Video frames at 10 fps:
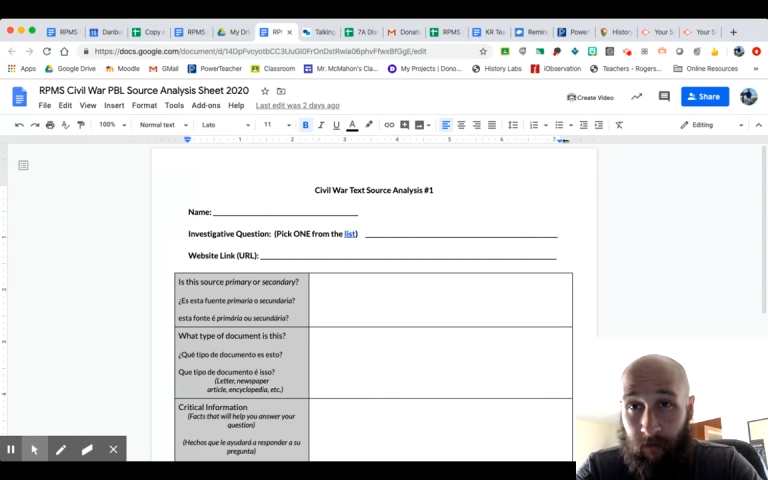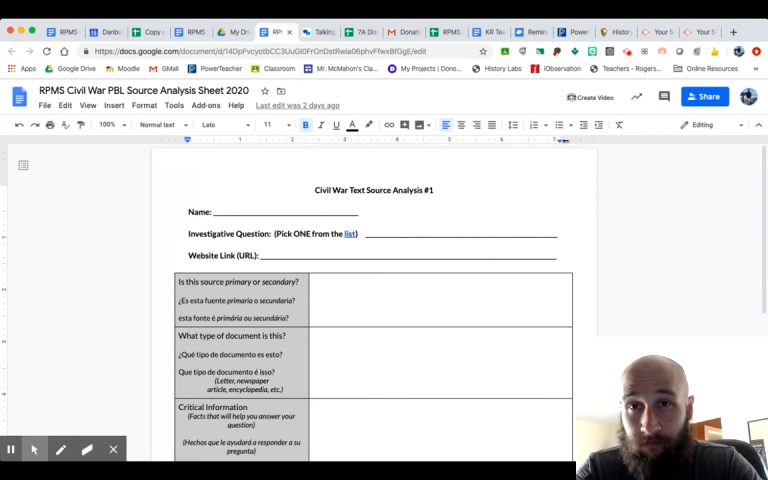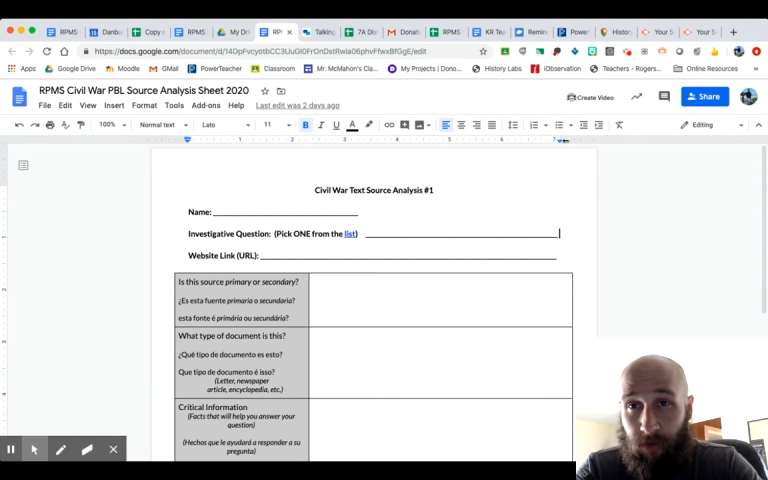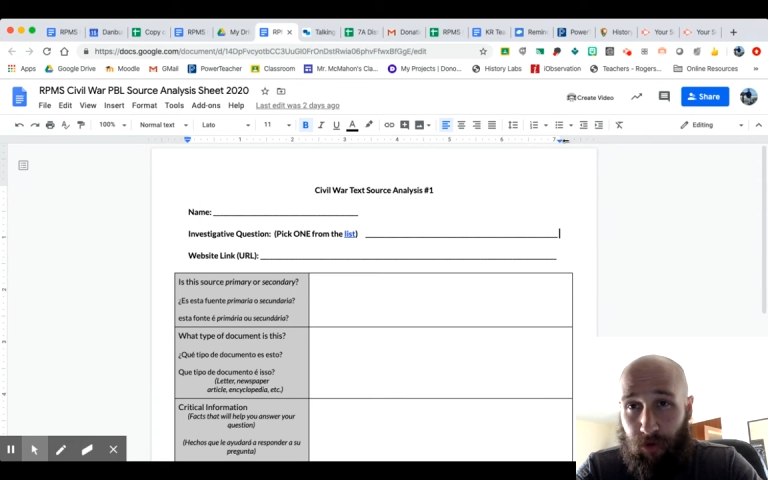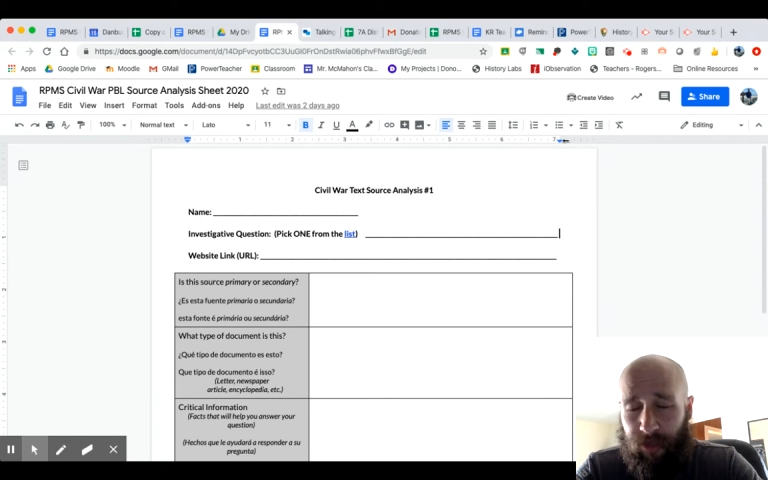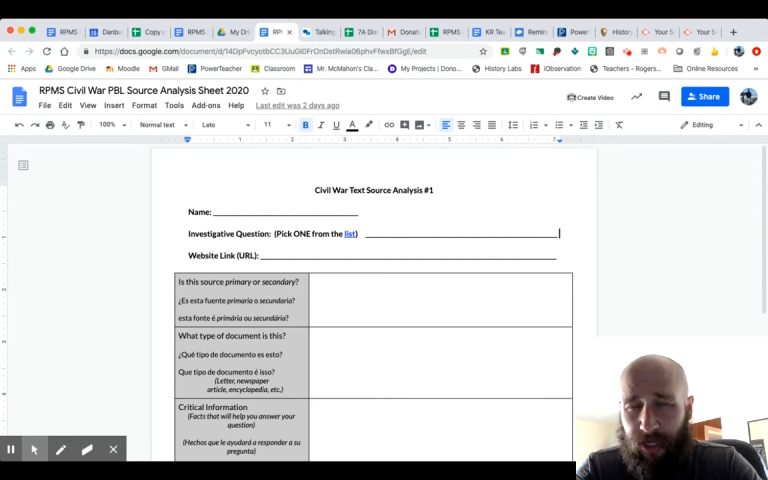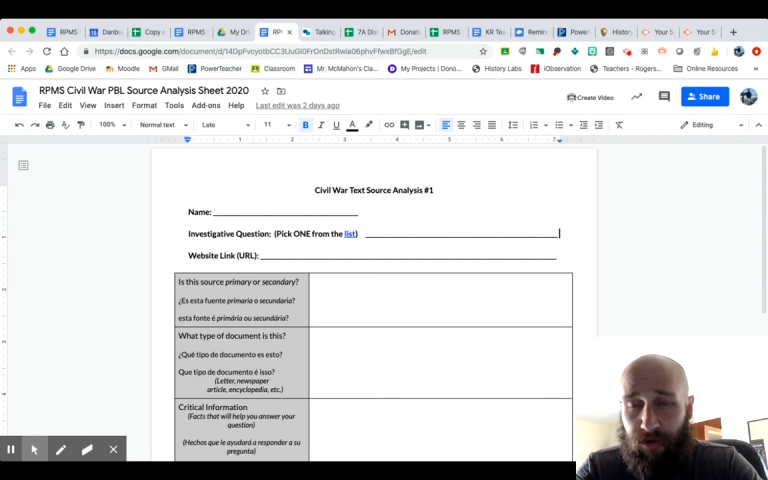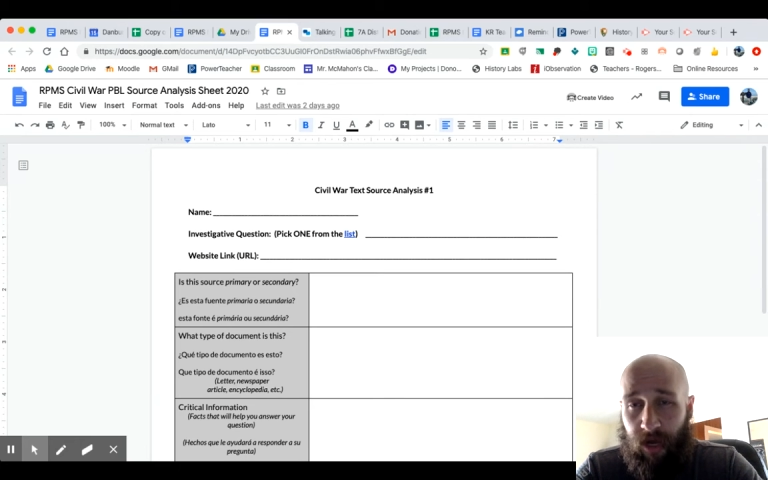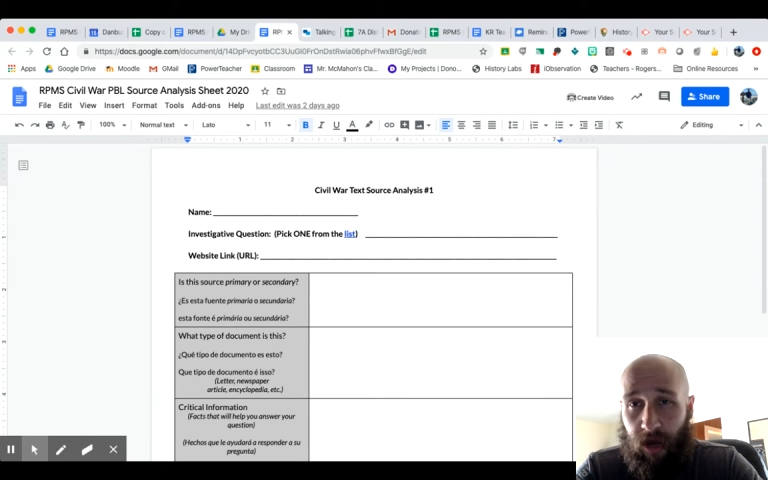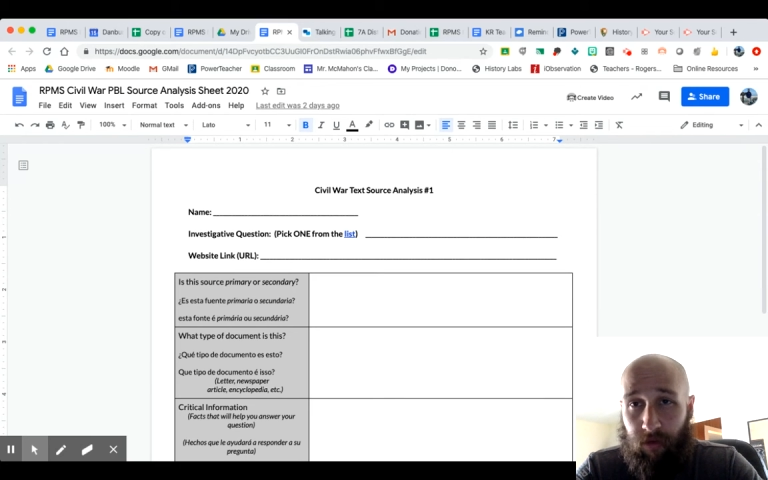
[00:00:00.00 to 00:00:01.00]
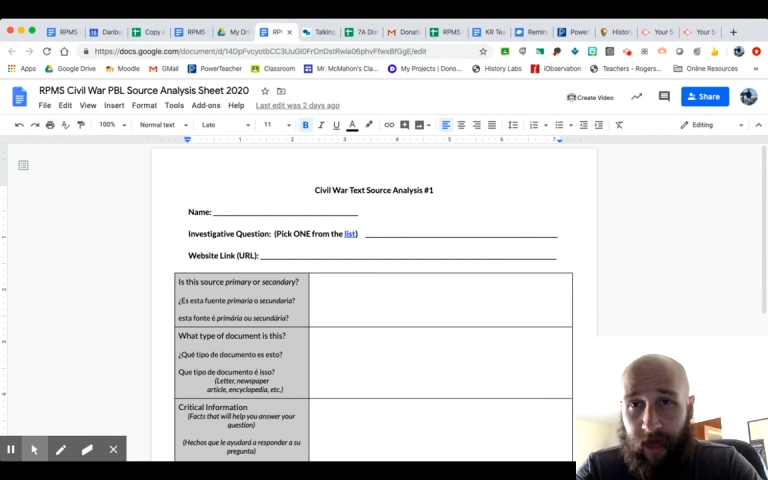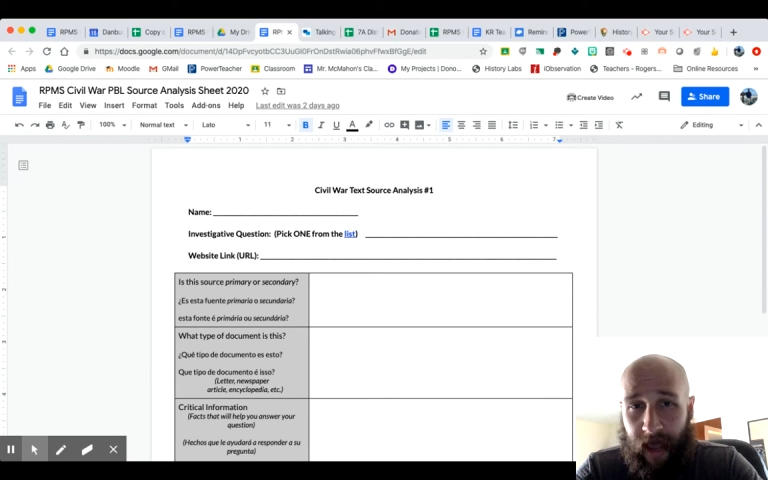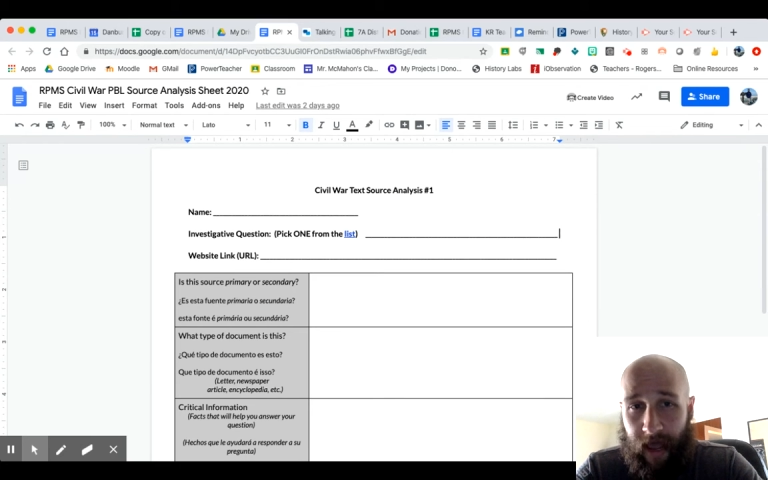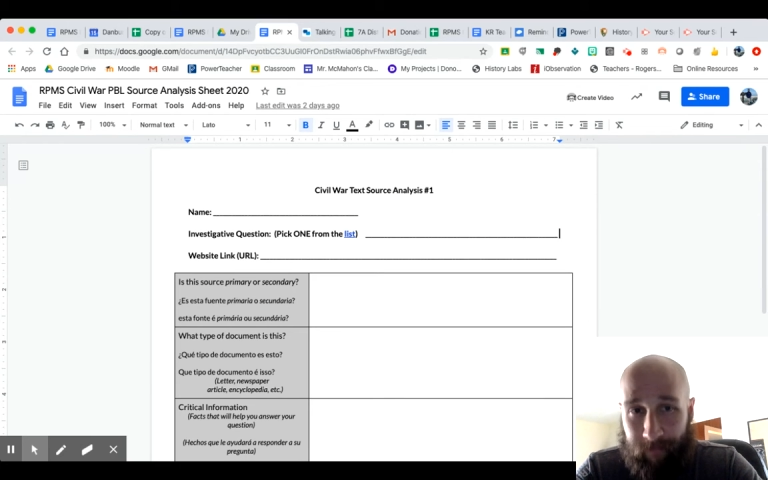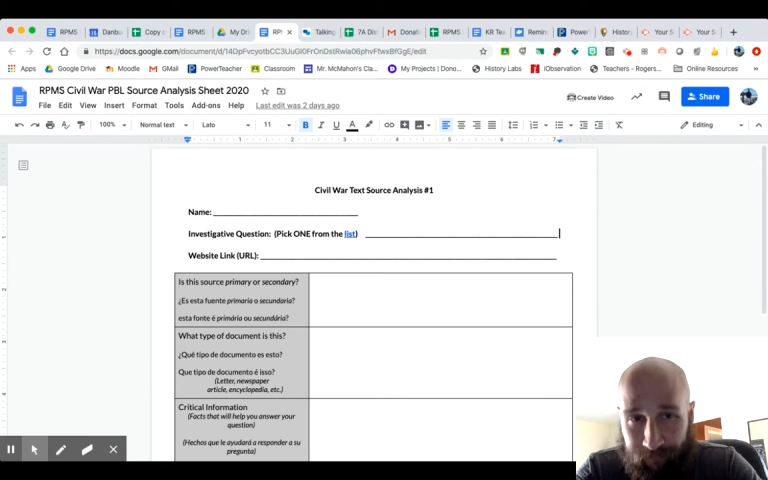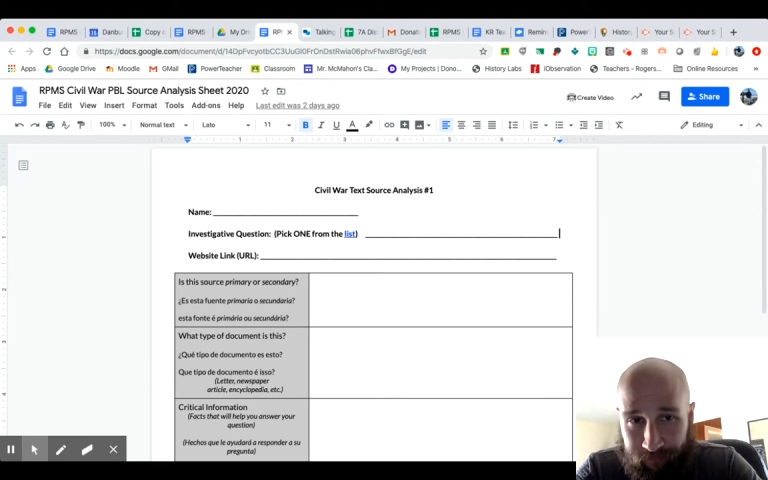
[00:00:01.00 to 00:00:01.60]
Most of you know that